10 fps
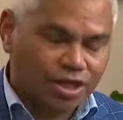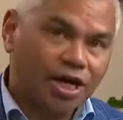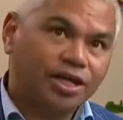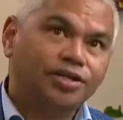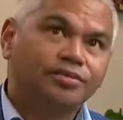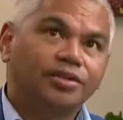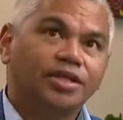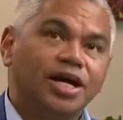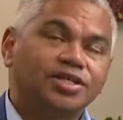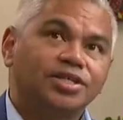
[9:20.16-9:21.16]
how can
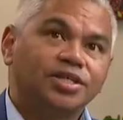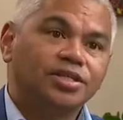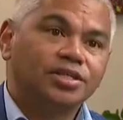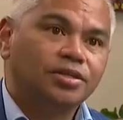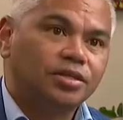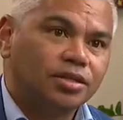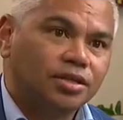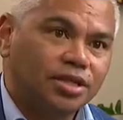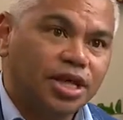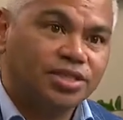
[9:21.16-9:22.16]
the
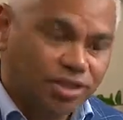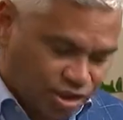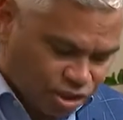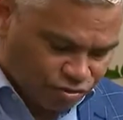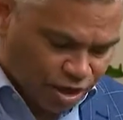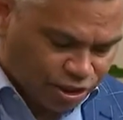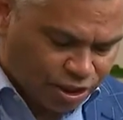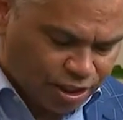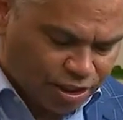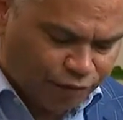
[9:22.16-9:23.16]
ACT
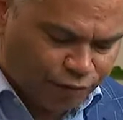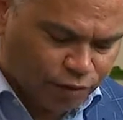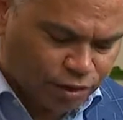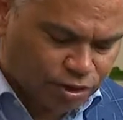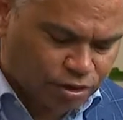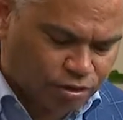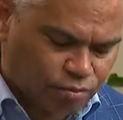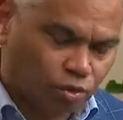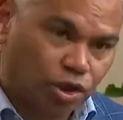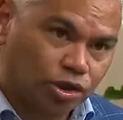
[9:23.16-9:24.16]
structure influence
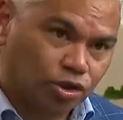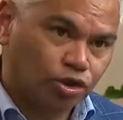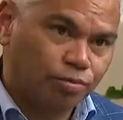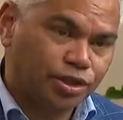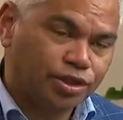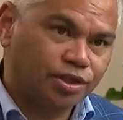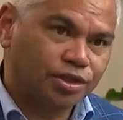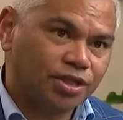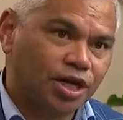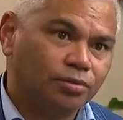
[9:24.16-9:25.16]
what you bring to the
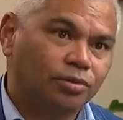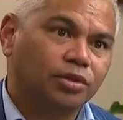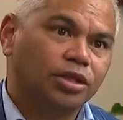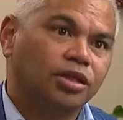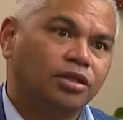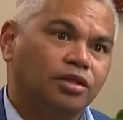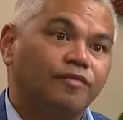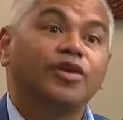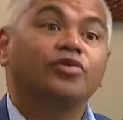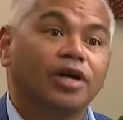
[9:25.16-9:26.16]
table in the
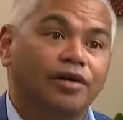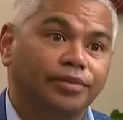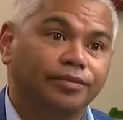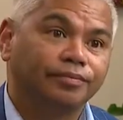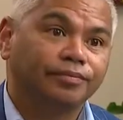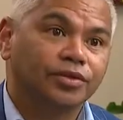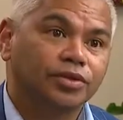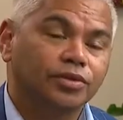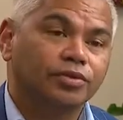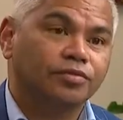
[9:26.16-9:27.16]
federal government
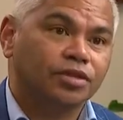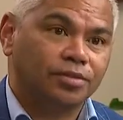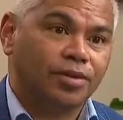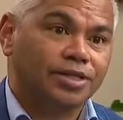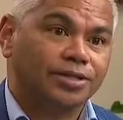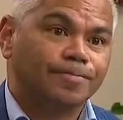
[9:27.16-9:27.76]
sort of space?